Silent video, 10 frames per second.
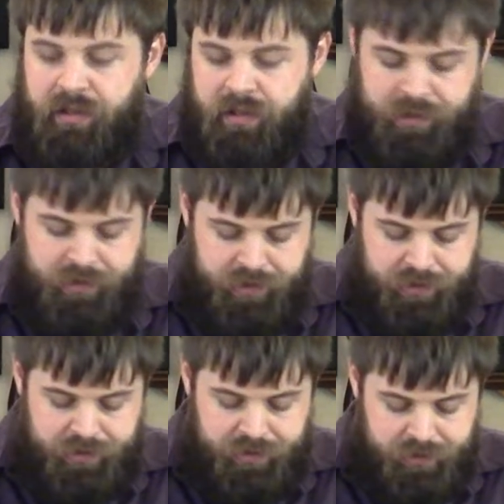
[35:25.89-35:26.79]

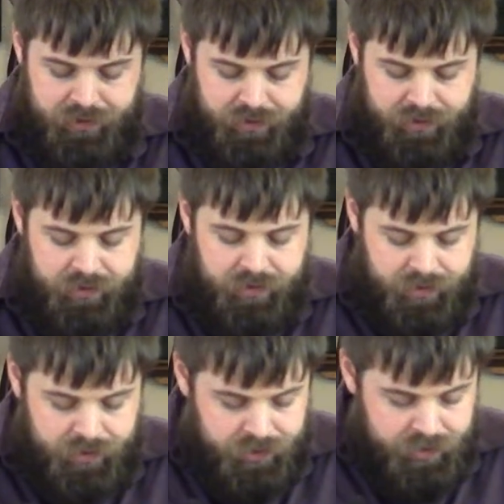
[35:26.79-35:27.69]

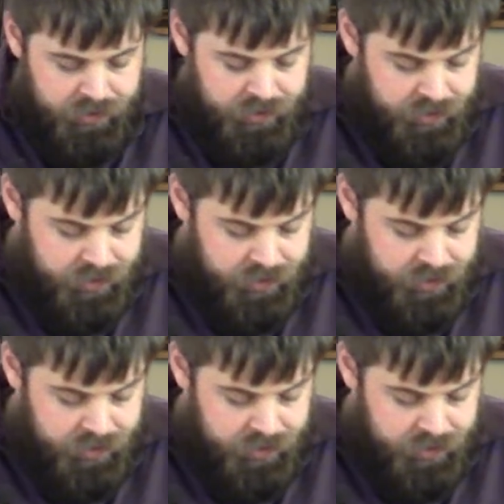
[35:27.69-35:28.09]
Nobody speaks.